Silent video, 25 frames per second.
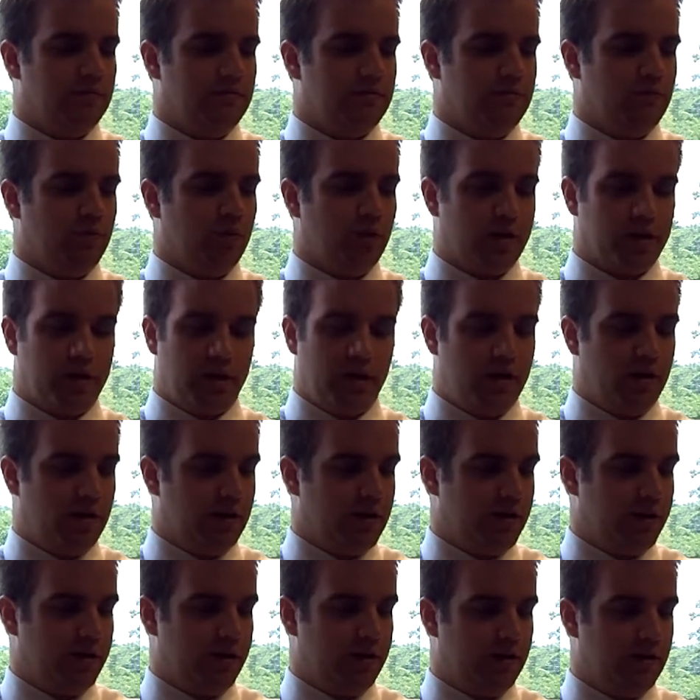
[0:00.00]
working
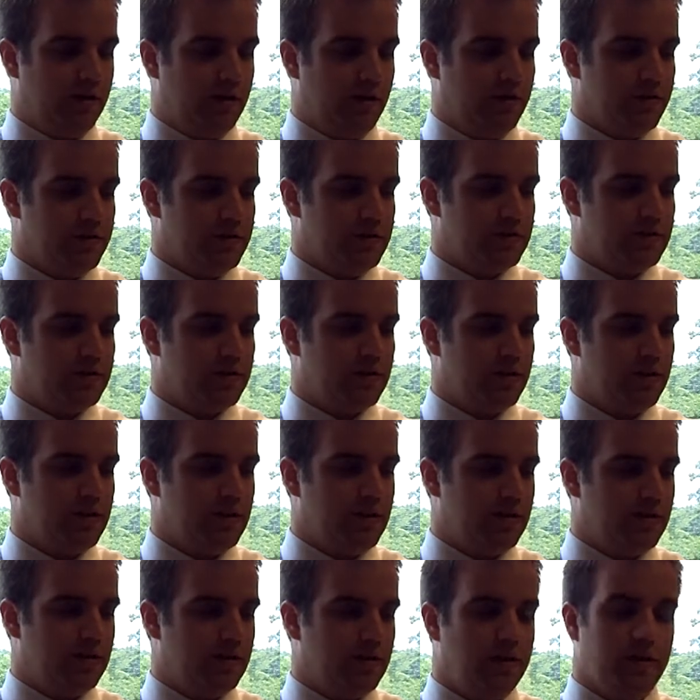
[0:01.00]
hard at always
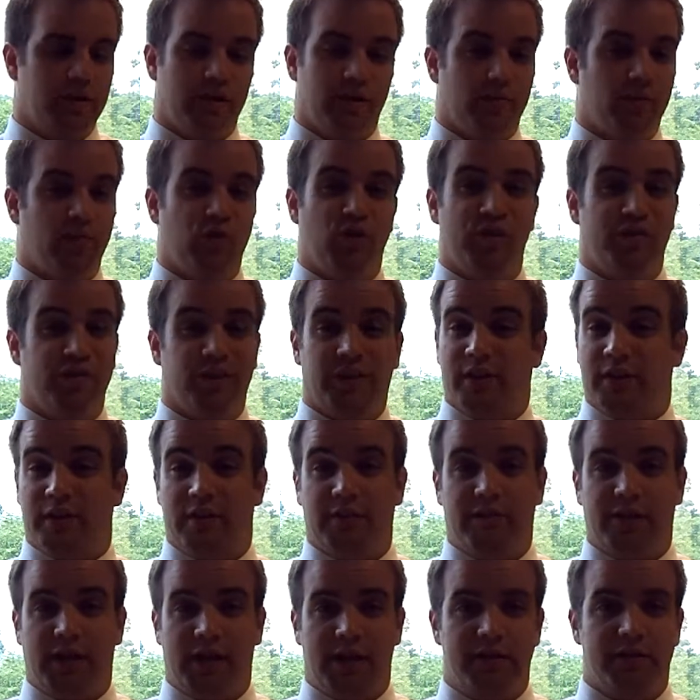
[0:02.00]
either improving their
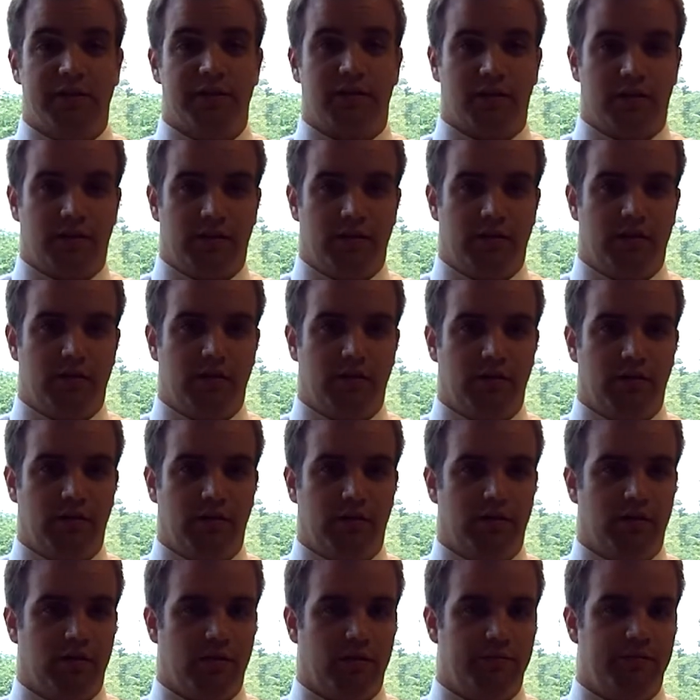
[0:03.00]
device or
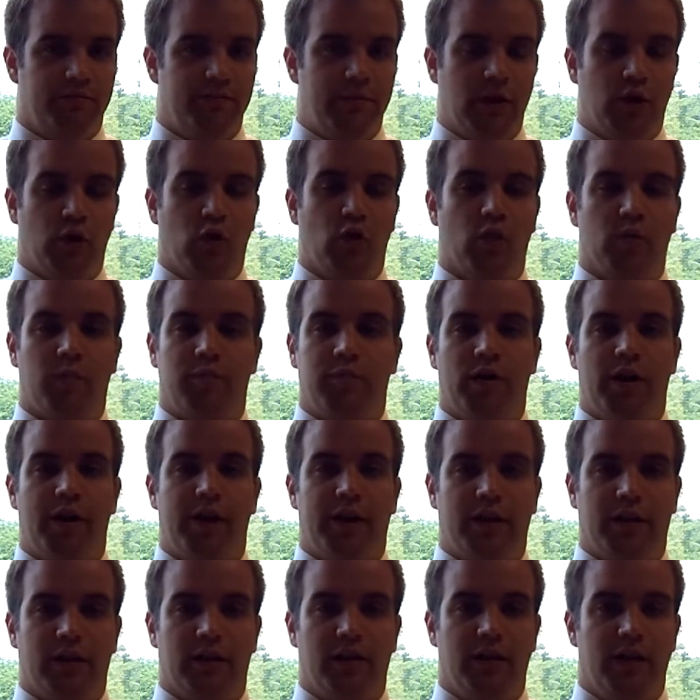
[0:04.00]

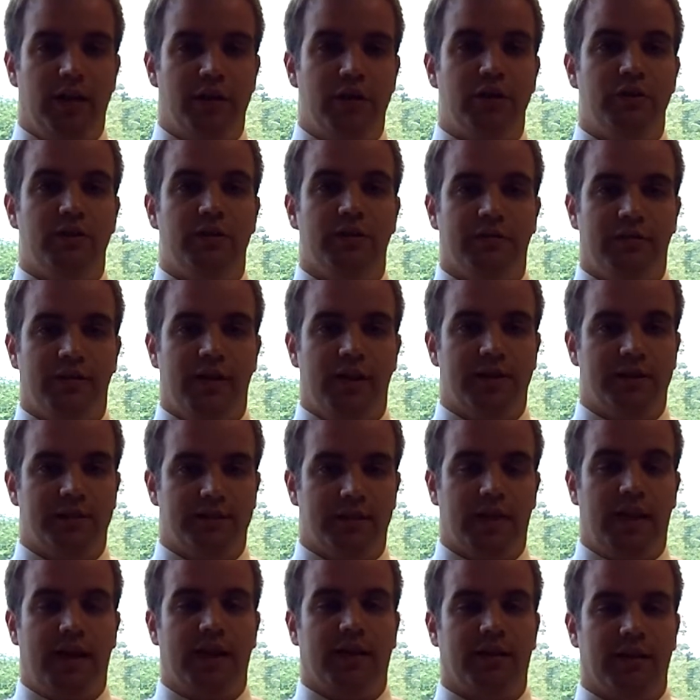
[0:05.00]
incorporating a new
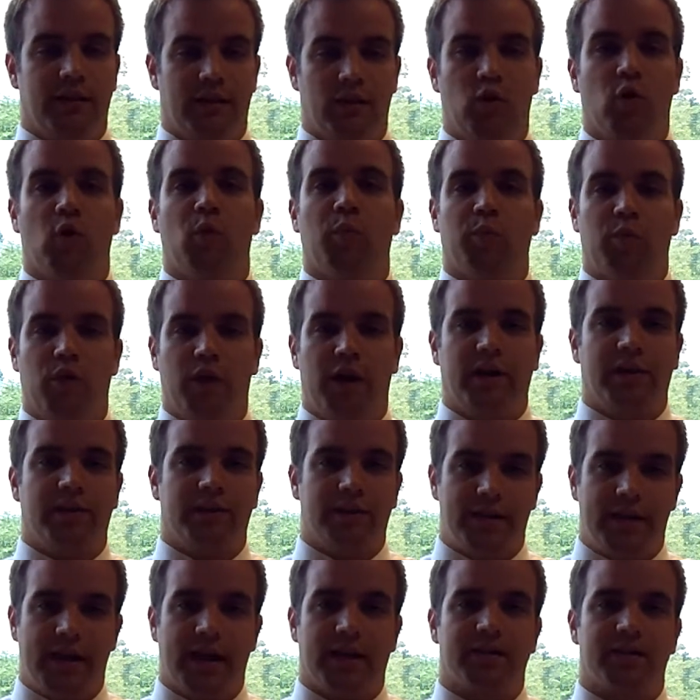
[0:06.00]
device, like incorporating
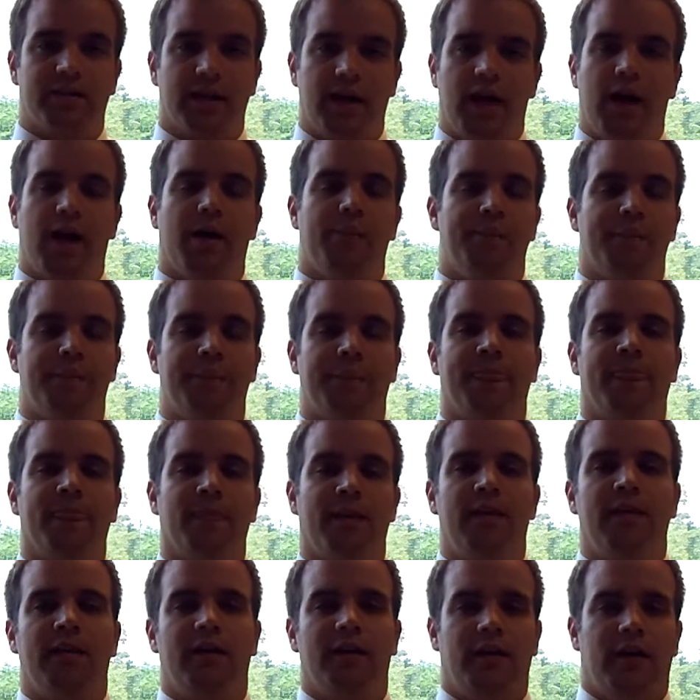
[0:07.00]
the Dexcom
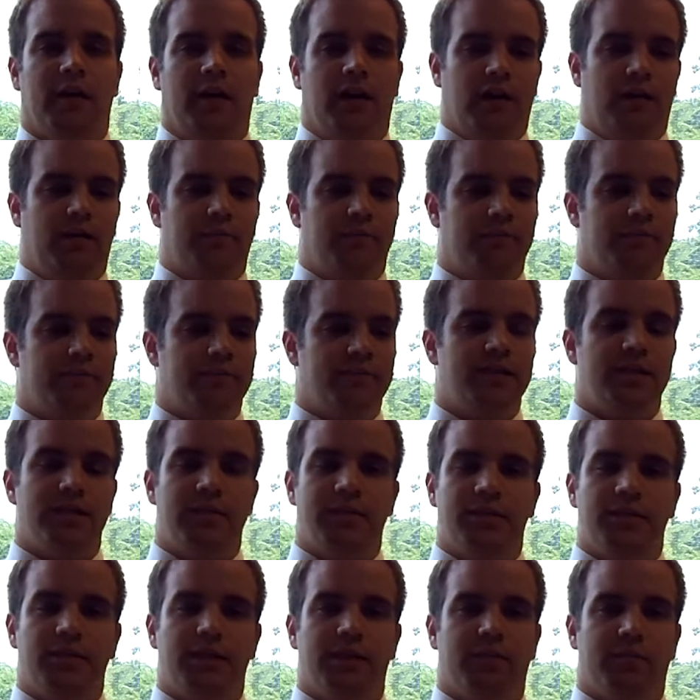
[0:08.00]

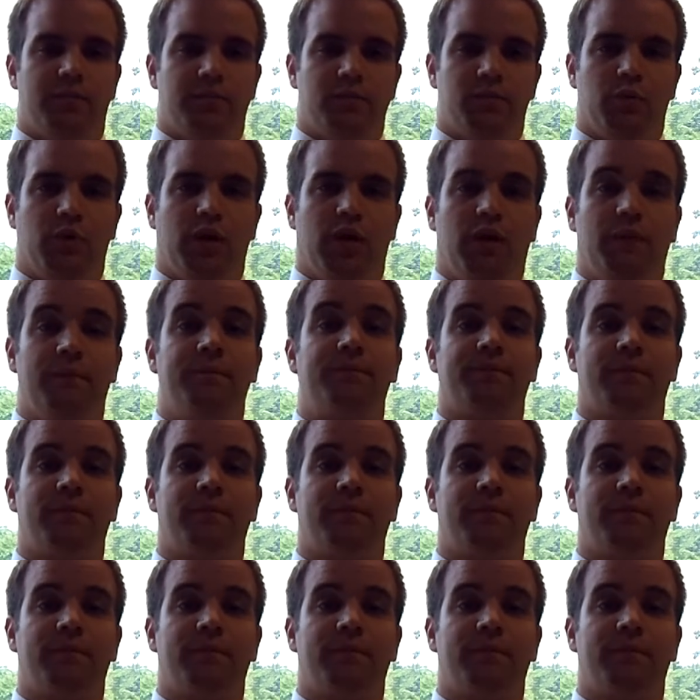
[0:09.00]
CGM as well.